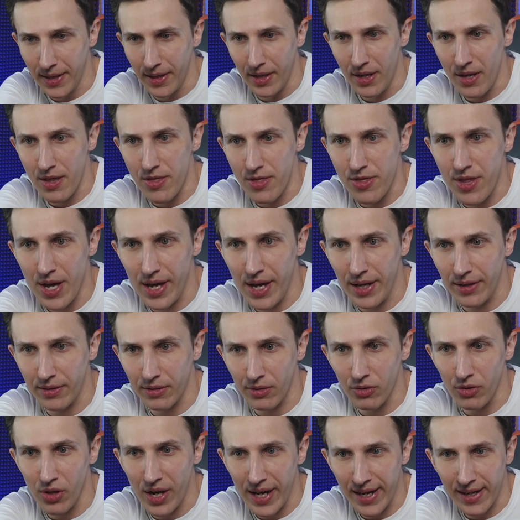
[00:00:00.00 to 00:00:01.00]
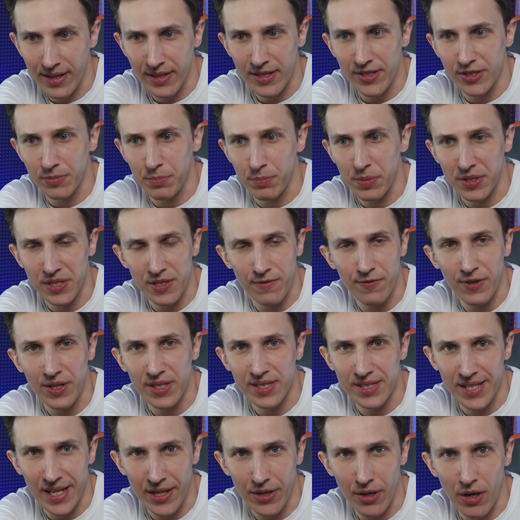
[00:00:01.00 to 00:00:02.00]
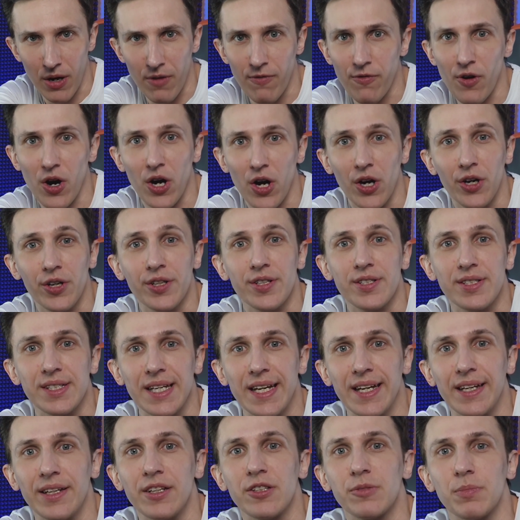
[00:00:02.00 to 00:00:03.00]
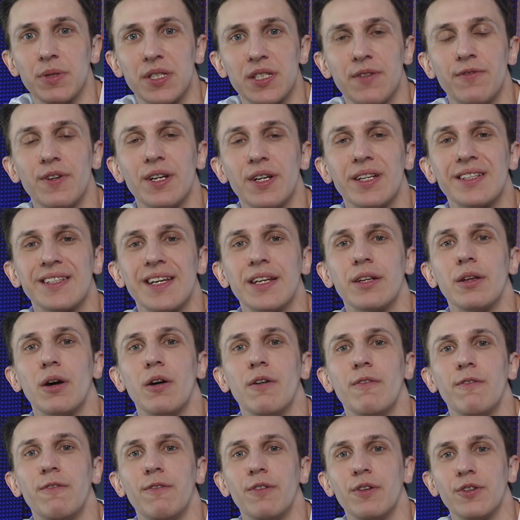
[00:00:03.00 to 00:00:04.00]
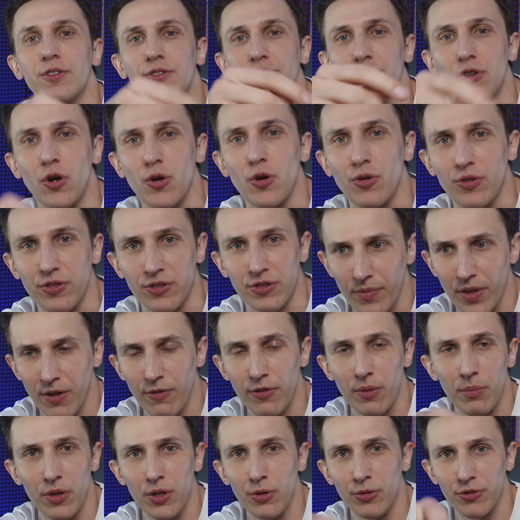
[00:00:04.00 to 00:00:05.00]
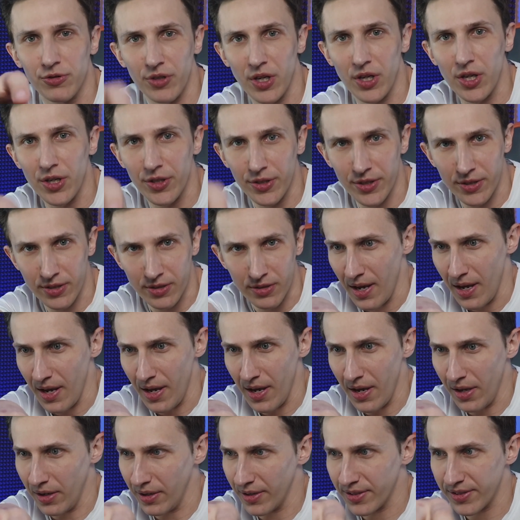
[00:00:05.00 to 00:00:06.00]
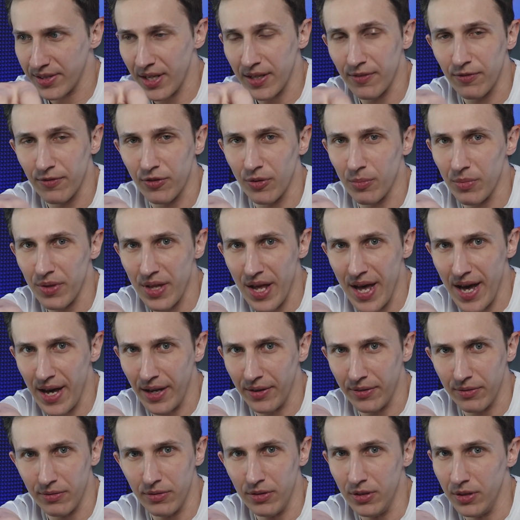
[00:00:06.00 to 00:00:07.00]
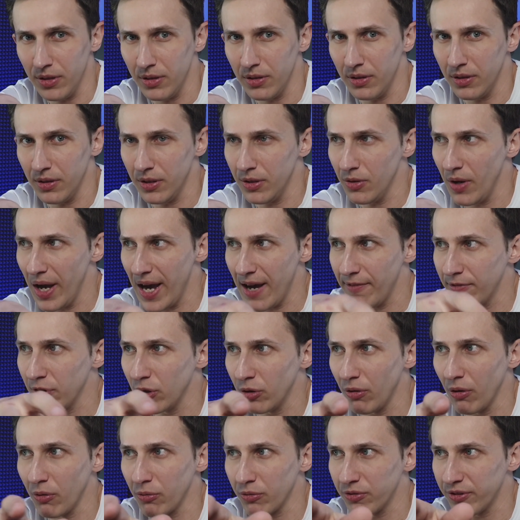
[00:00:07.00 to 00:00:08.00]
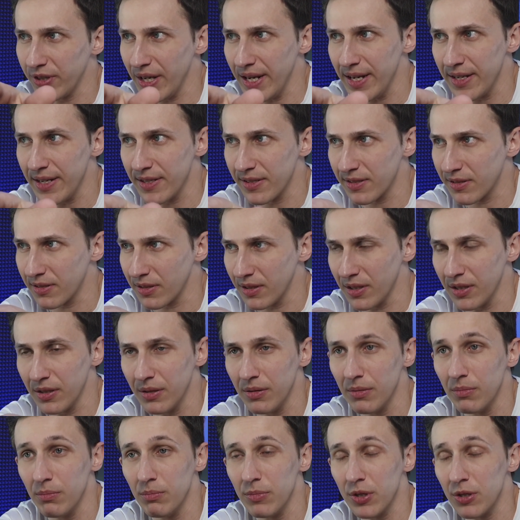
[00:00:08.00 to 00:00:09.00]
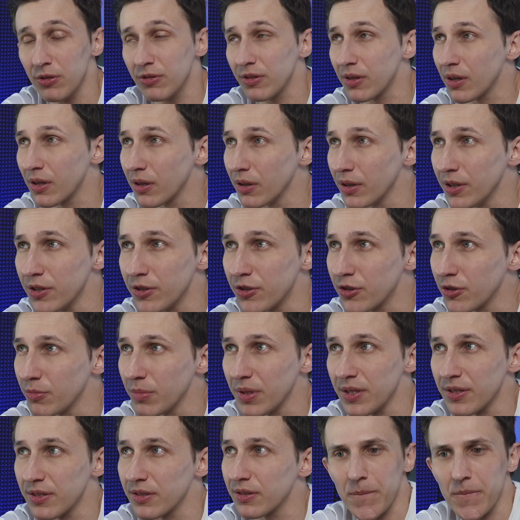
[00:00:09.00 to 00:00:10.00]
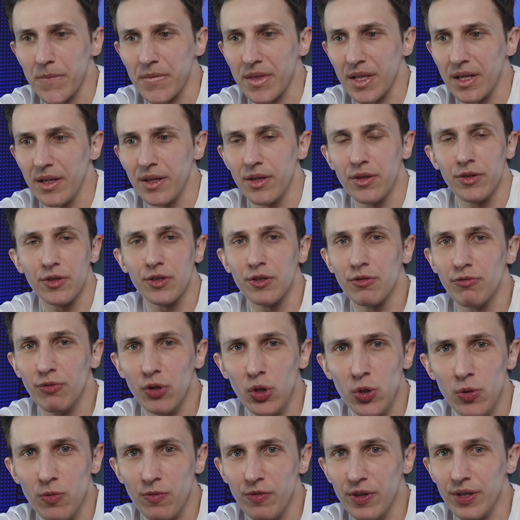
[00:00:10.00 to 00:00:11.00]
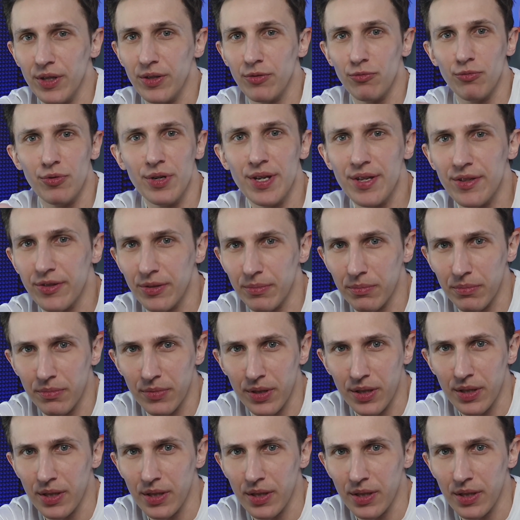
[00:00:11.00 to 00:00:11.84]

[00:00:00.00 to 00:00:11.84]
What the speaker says: that like a specific set of artists and a specific set of songs from those artists. And aside from that, you have your own tastes in musical instruments, in groove and rhythm,